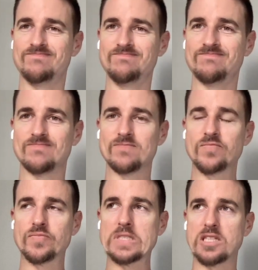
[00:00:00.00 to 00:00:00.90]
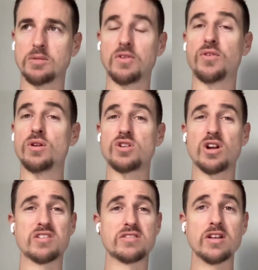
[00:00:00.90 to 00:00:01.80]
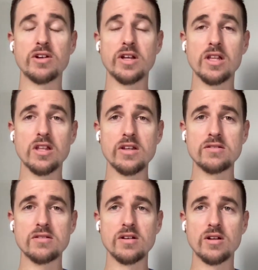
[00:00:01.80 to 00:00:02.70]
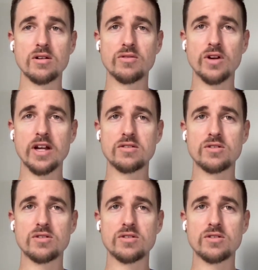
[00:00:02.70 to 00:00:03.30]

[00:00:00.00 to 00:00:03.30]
Something for you to start considering at least, right?